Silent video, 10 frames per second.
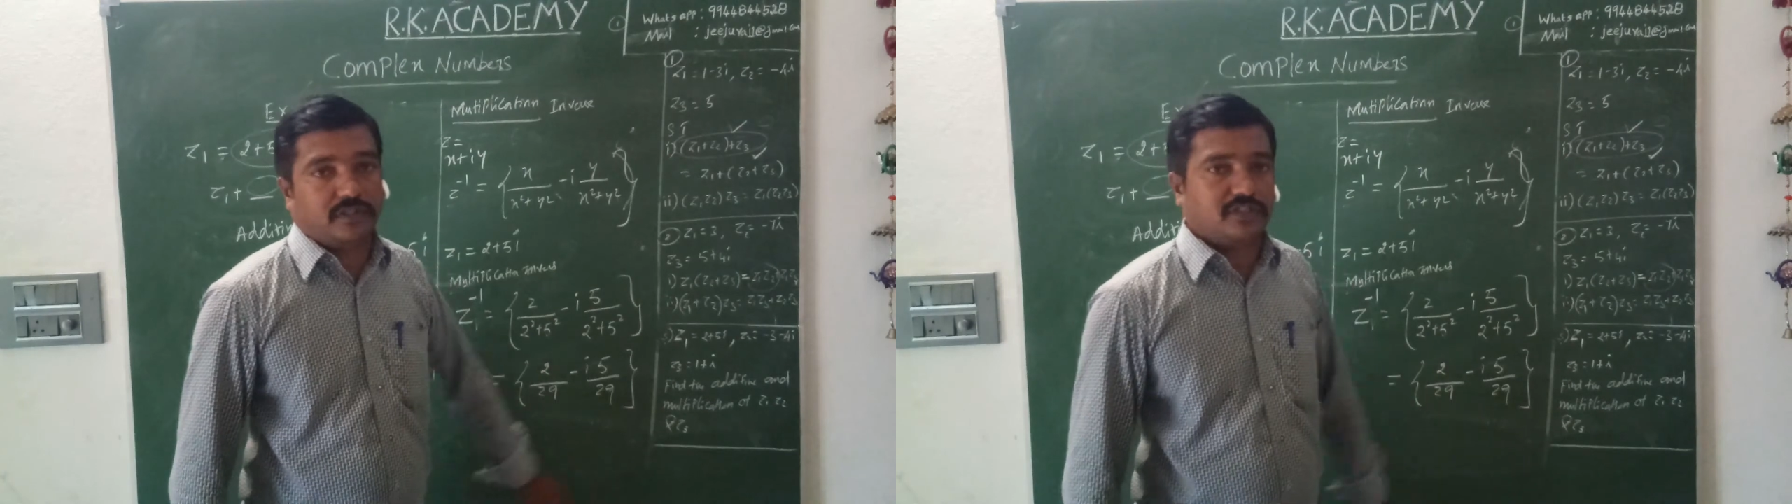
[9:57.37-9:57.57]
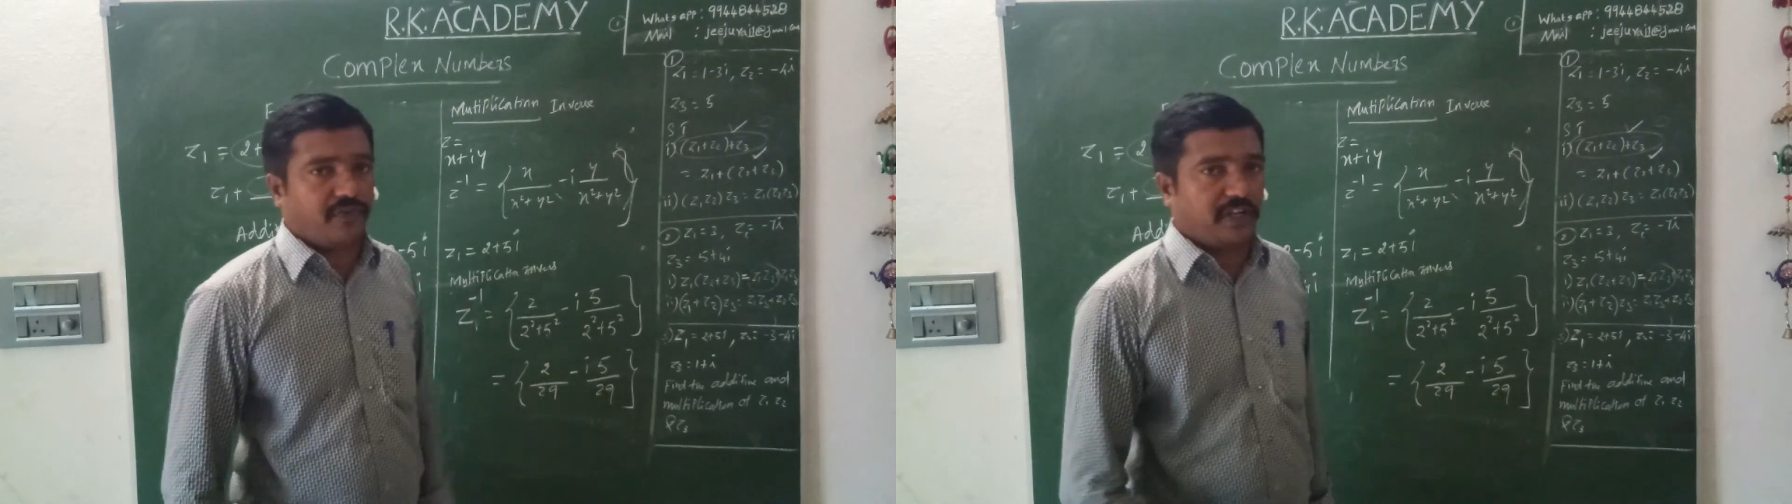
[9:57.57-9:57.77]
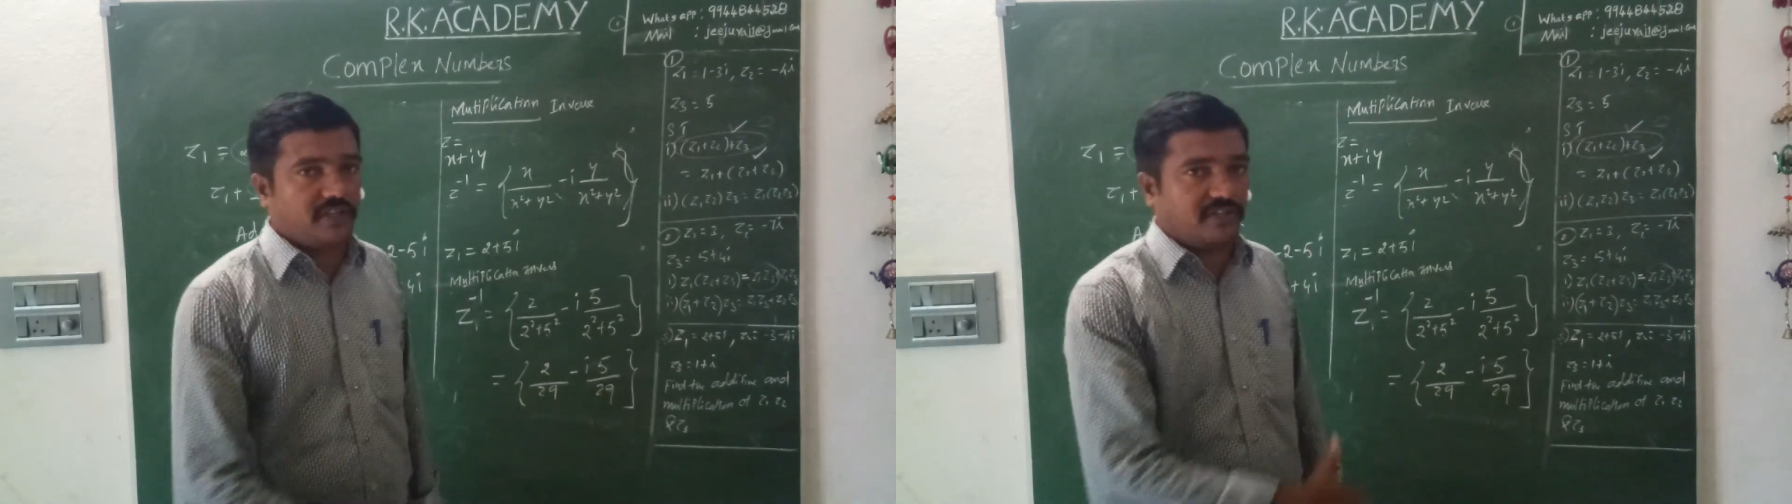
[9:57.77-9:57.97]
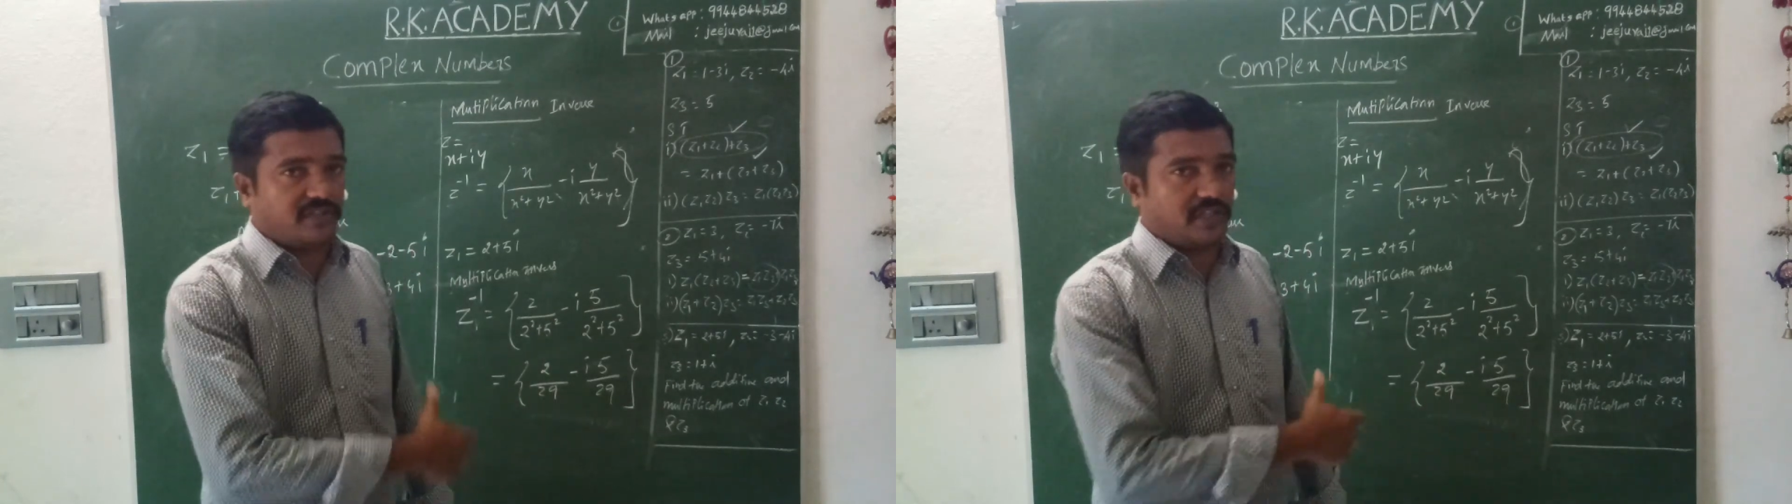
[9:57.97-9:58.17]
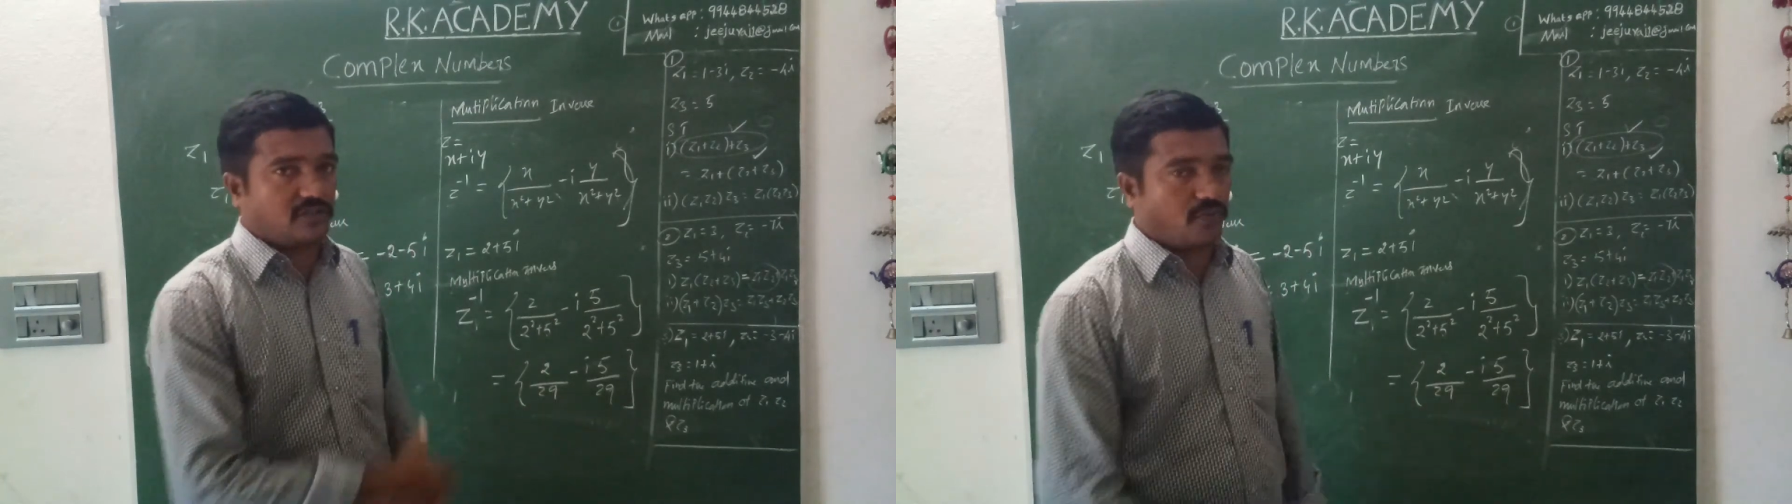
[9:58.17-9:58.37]
It's very
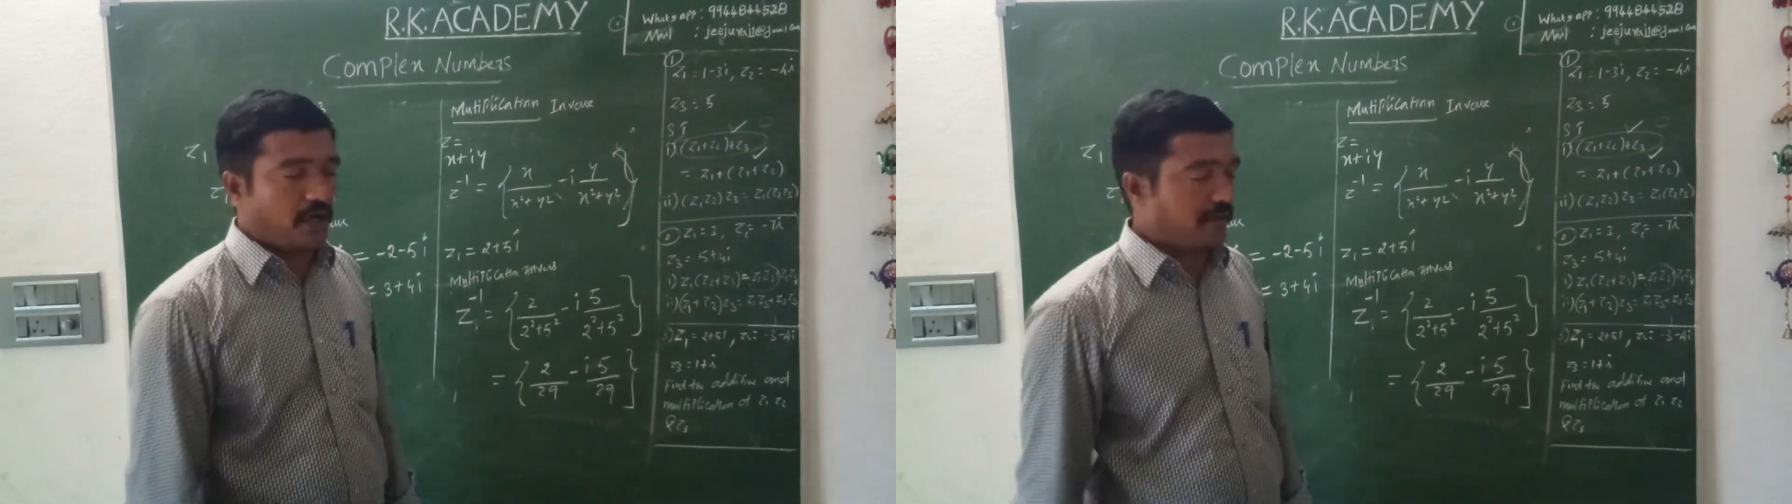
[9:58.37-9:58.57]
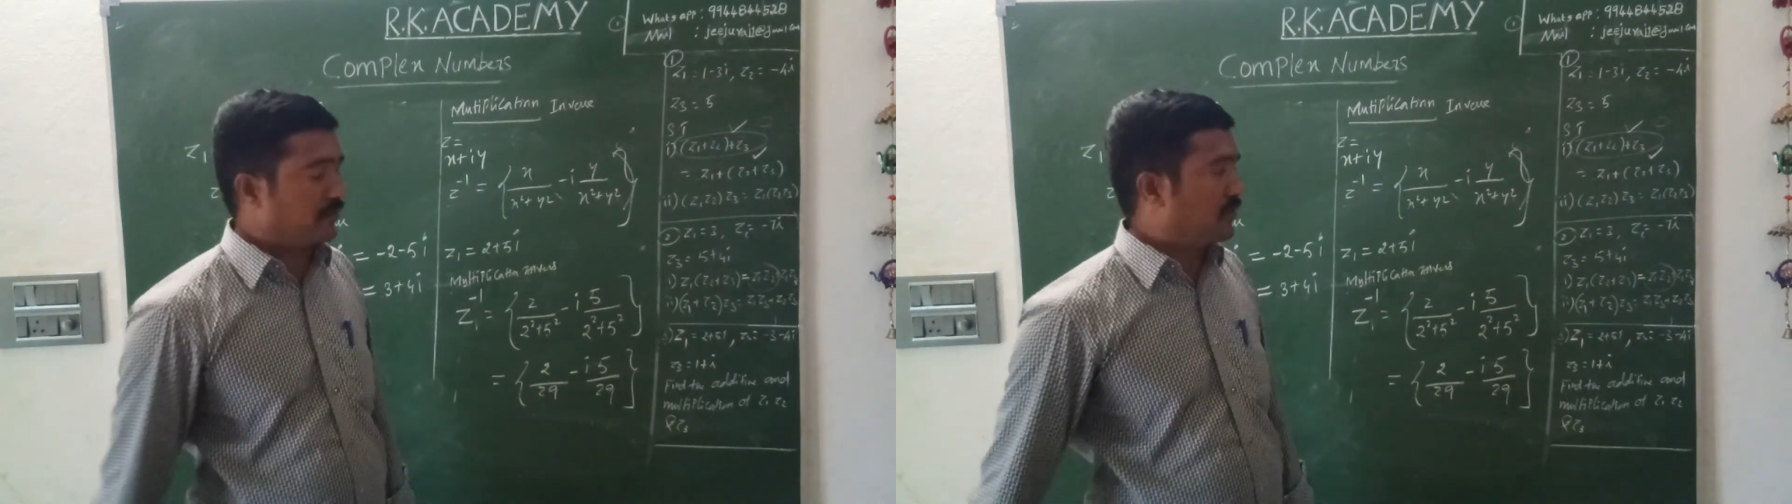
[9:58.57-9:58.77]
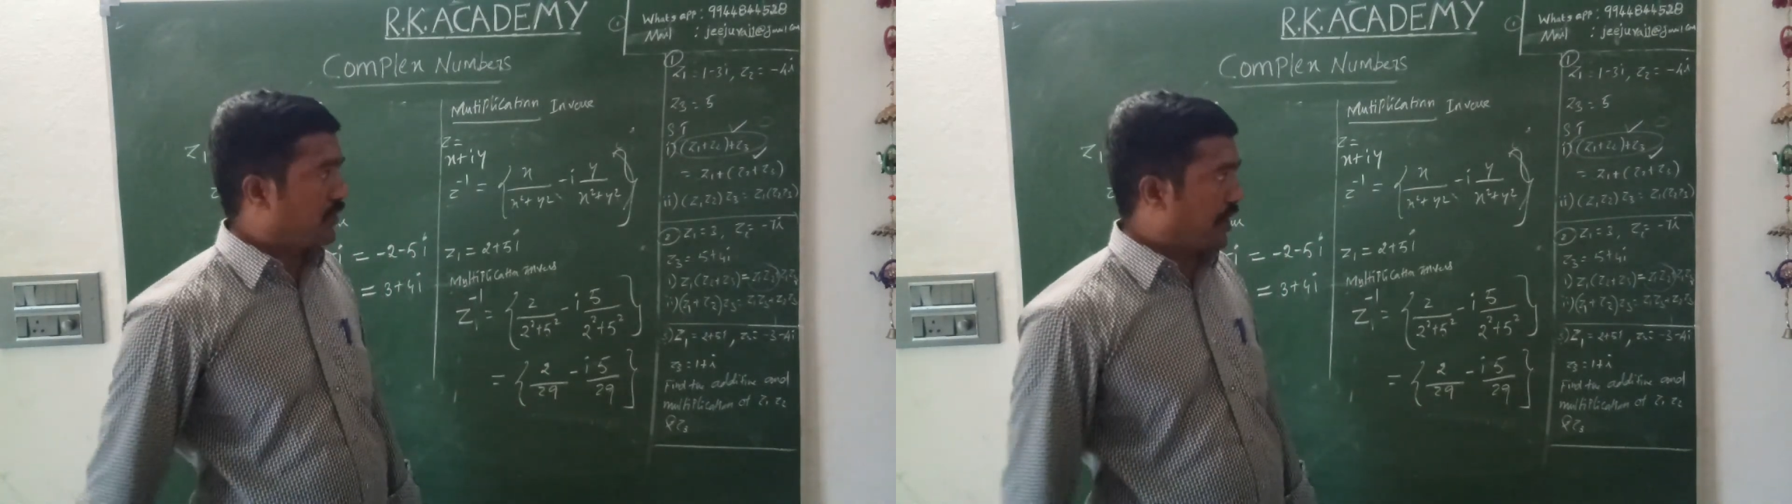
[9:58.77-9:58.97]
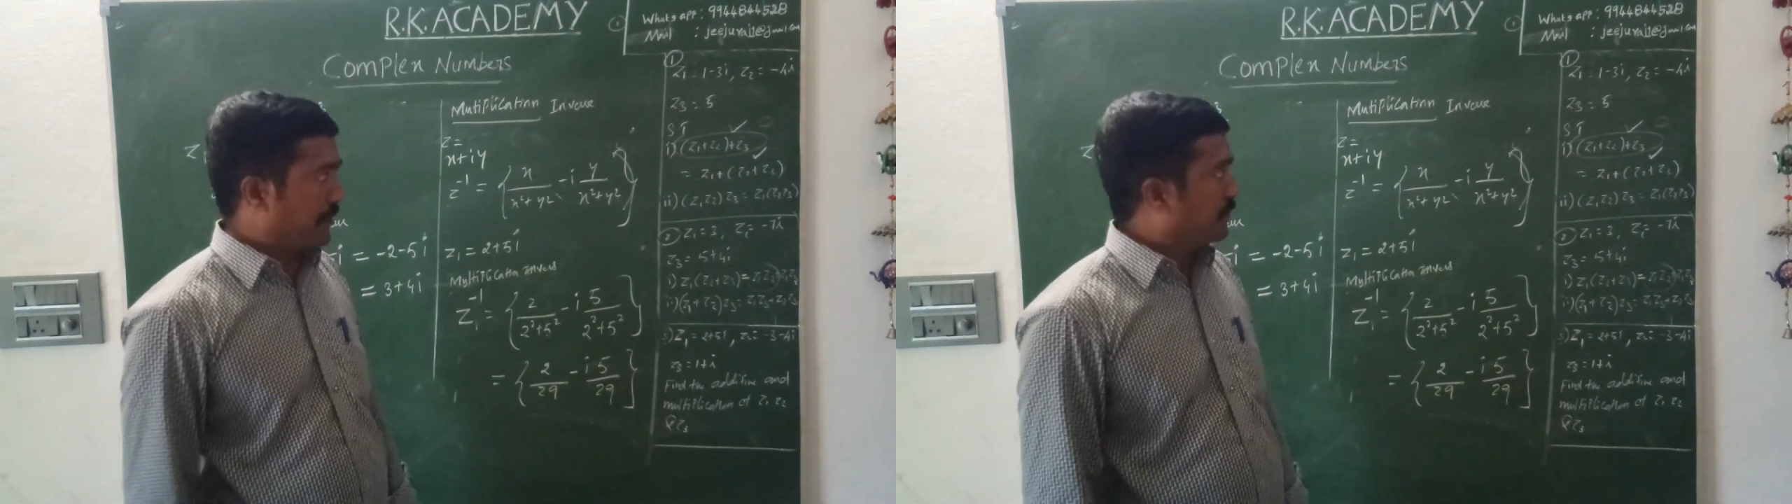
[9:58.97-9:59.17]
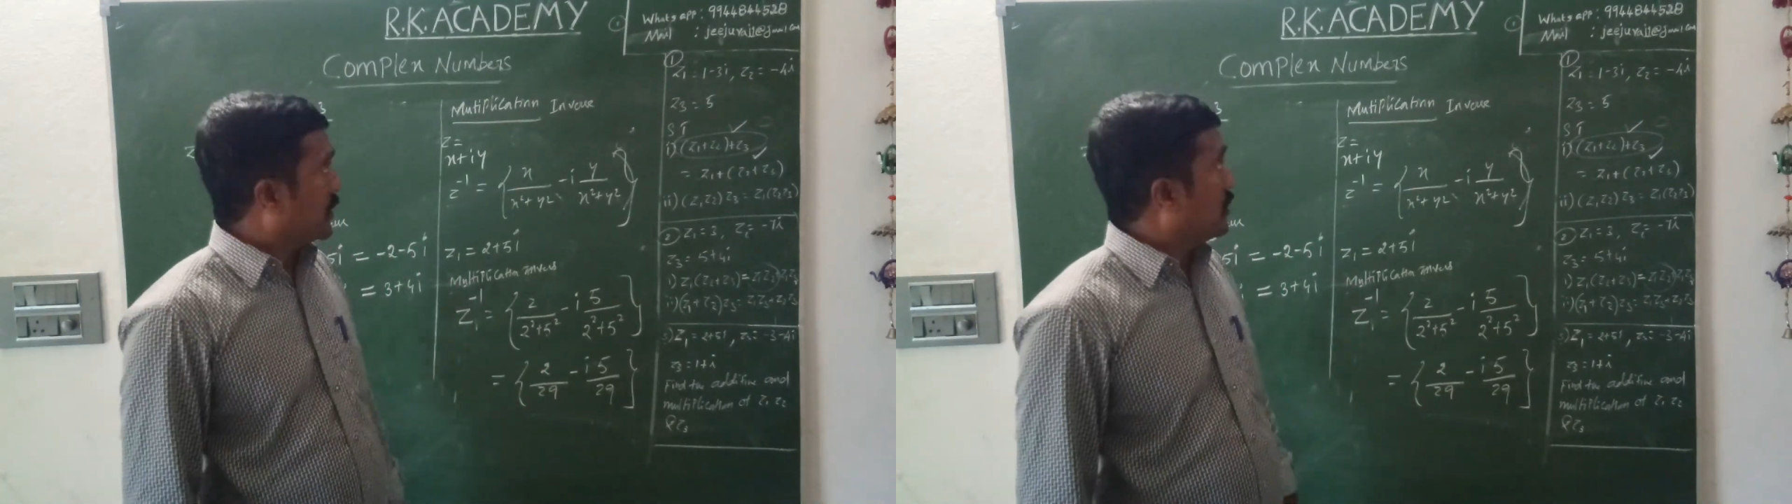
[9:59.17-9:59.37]
easiest one.
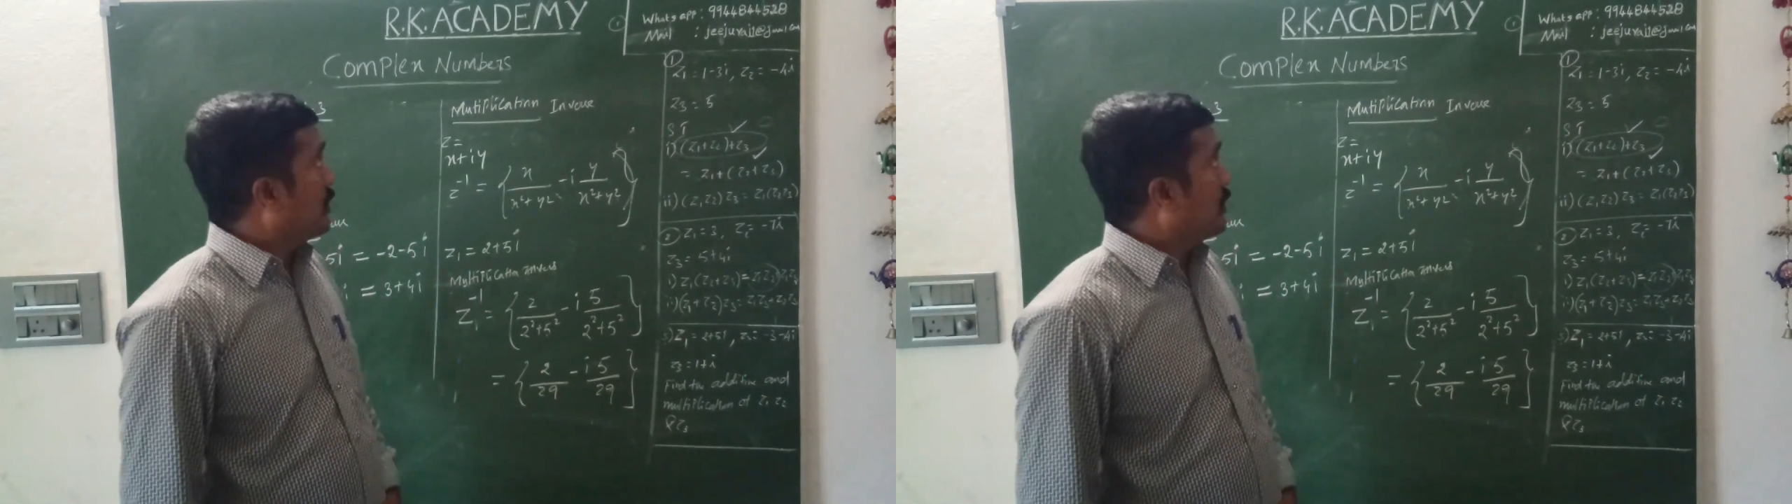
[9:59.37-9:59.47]
Okay.